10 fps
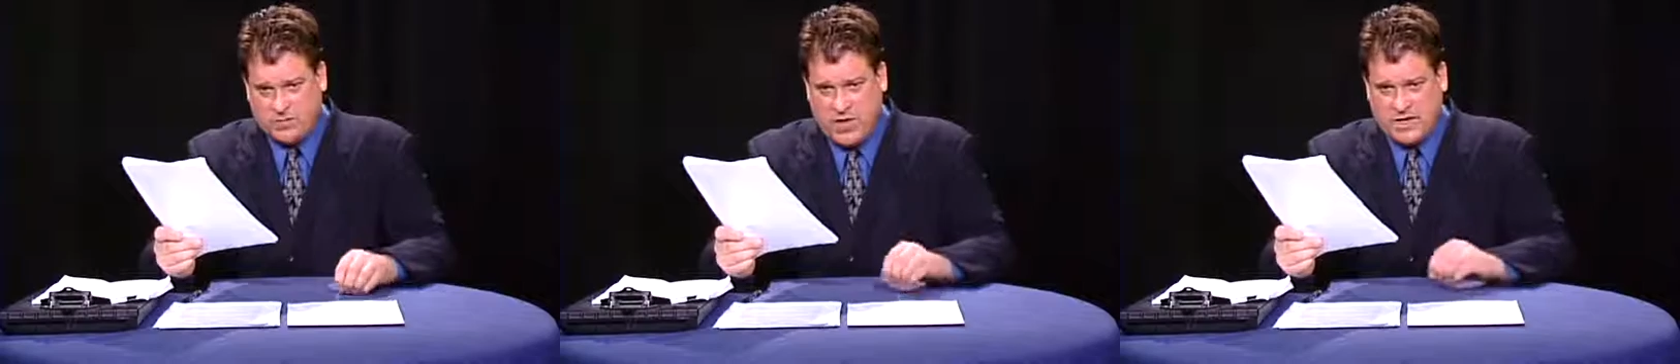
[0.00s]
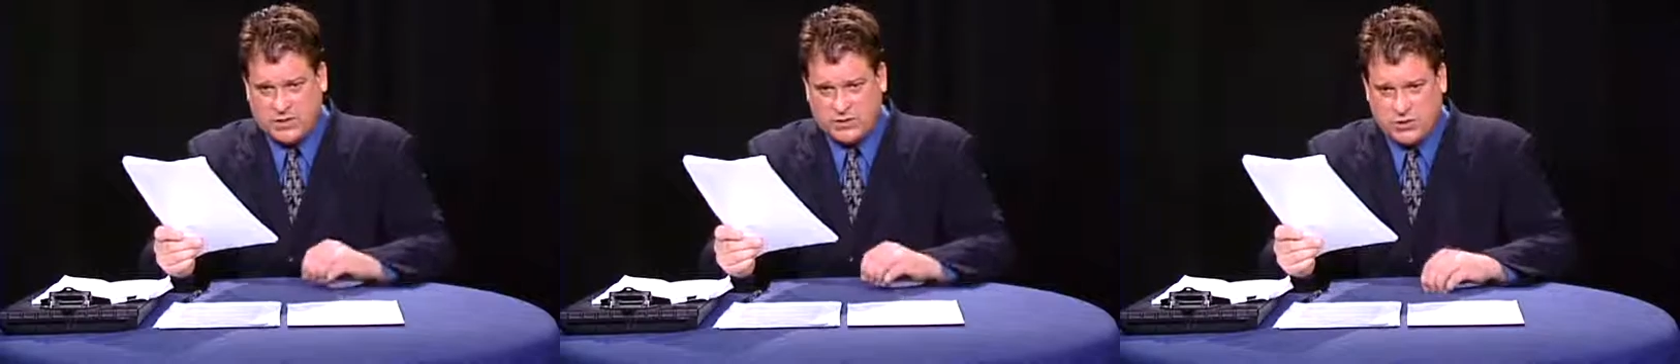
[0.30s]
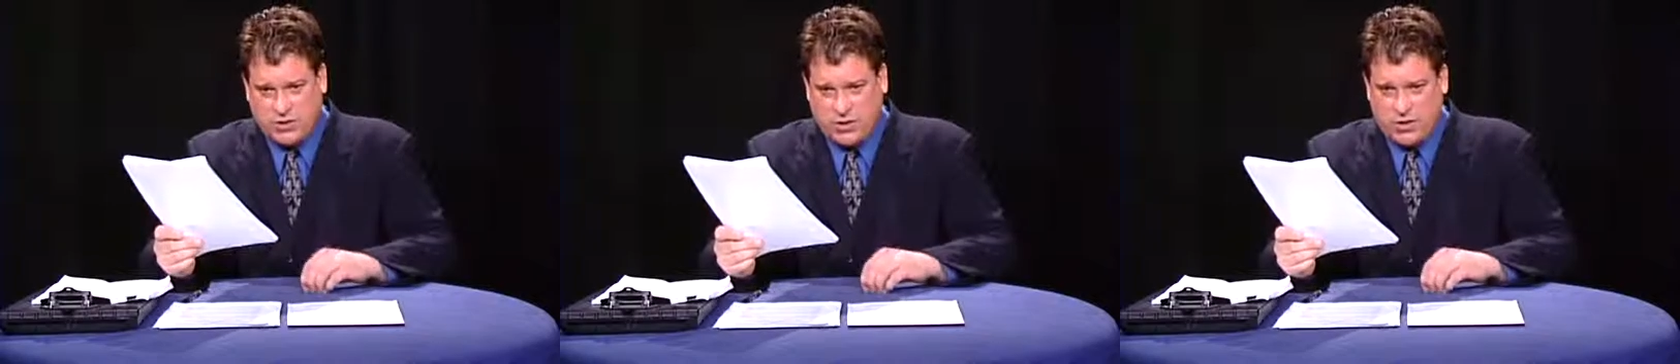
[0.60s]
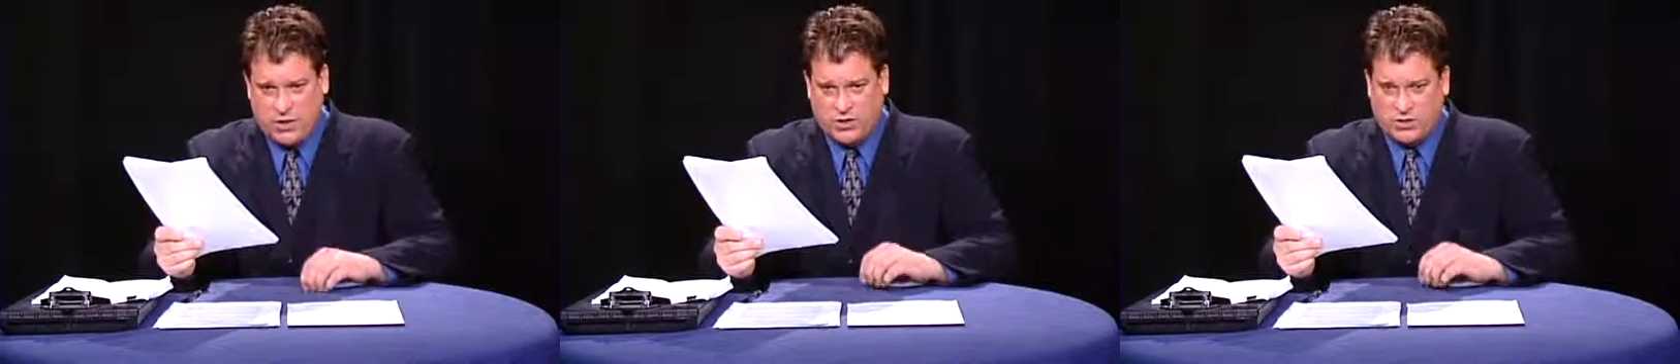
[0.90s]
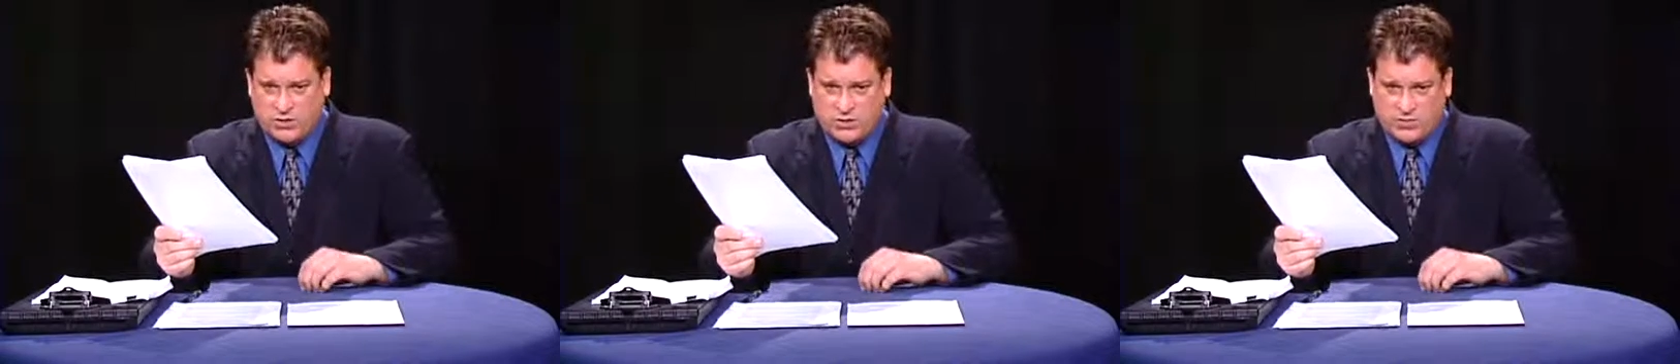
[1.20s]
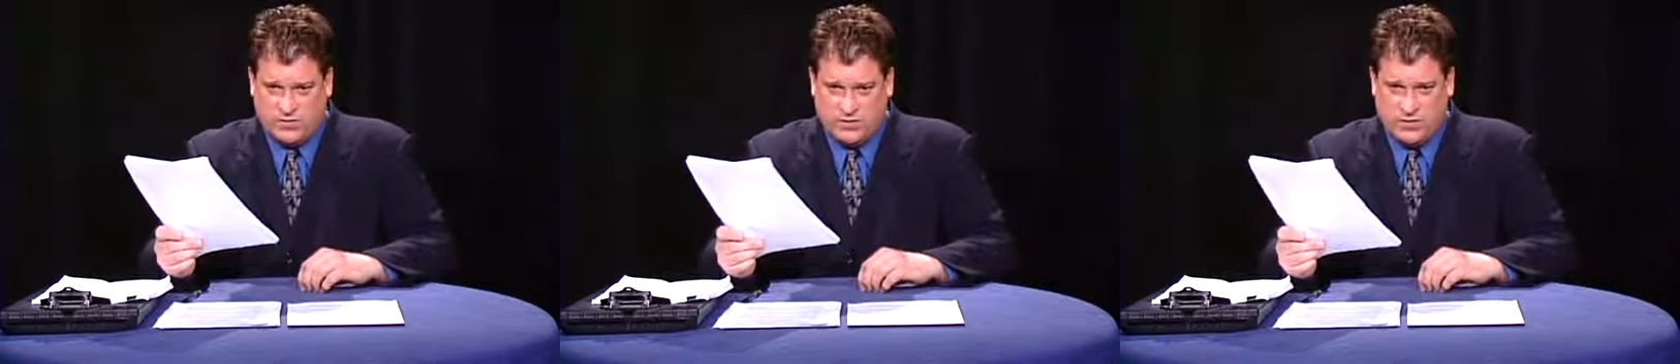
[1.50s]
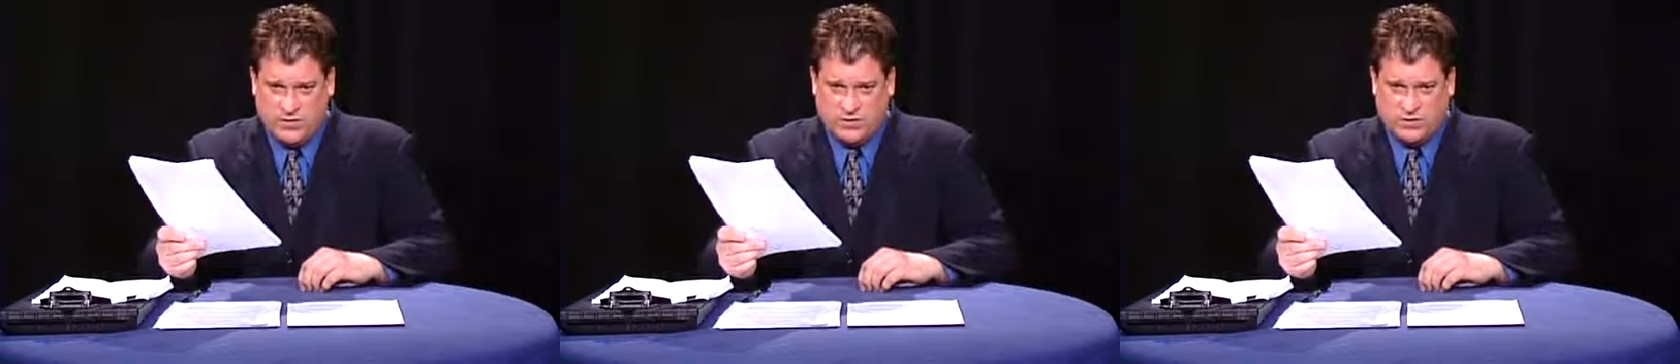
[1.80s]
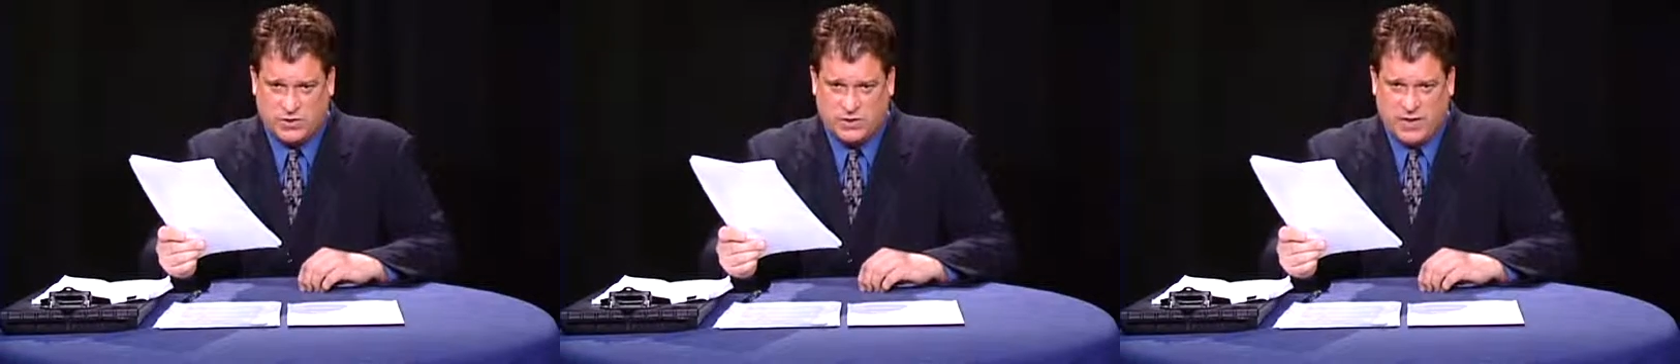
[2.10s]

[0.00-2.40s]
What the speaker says: make it superior to civilians,